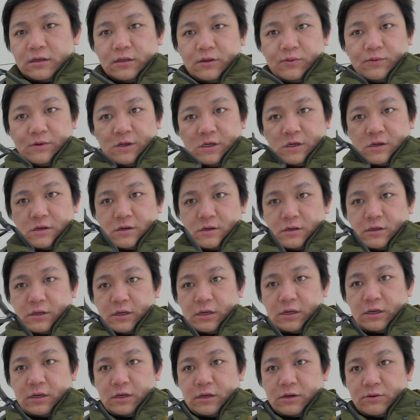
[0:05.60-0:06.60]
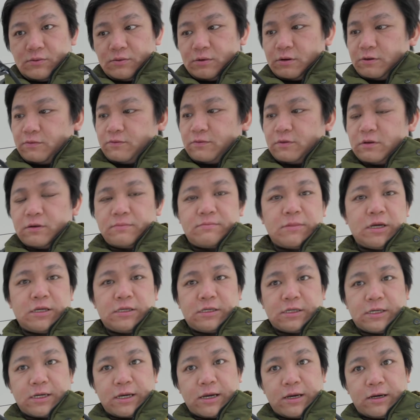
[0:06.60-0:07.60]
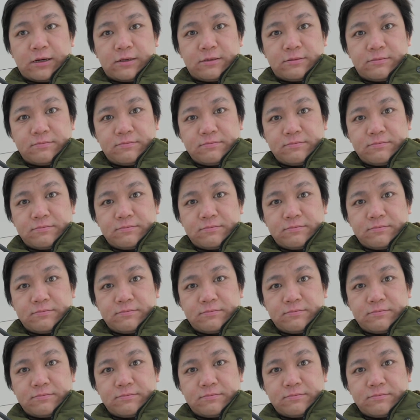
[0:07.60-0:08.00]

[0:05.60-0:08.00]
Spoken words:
And we are here with the Magic Air.